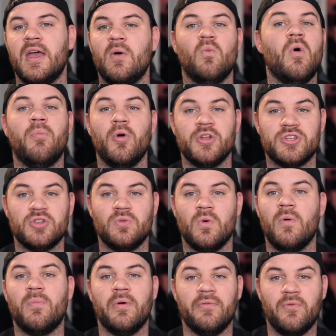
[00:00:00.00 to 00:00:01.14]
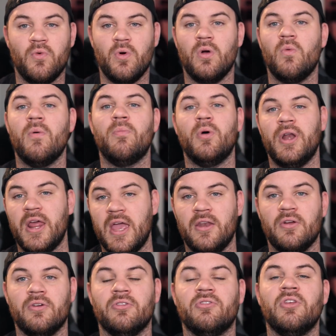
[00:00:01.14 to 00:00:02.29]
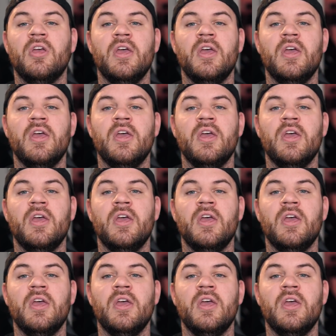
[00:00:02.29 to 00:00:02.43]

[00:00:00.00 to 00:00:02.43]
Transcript: 1.2 or 1.4 or 1.8 or